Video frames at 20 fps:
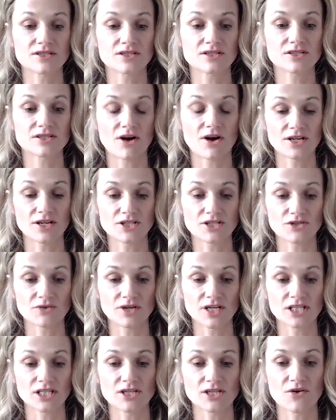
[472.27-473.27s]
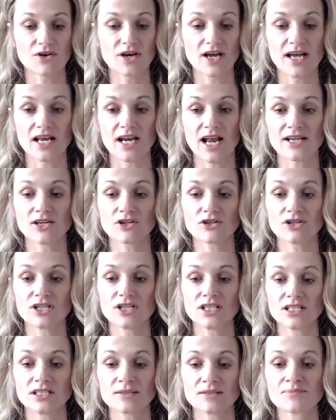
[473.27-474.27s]
started doing yoga, and I
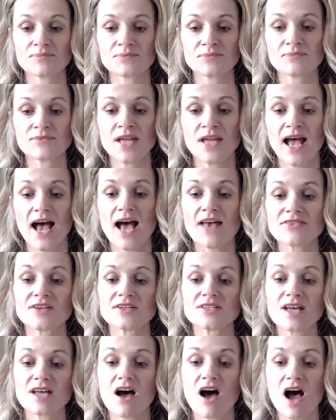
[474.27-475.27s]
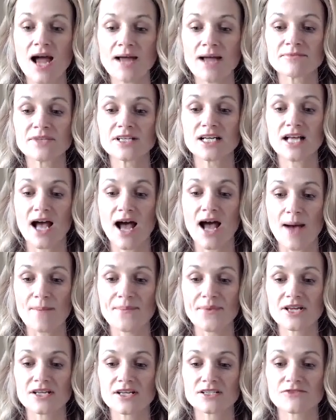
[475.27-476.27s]
couldn't, at the time that it
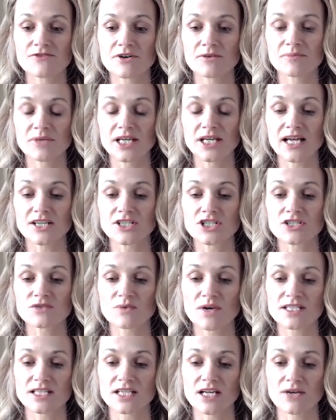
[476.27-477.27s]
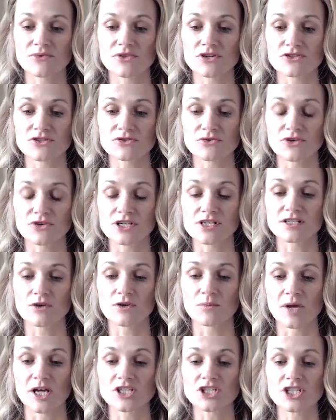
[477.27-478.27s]
happened for me, I just resonate with your story
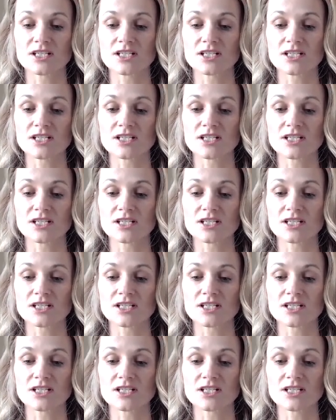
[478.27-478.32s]
so much.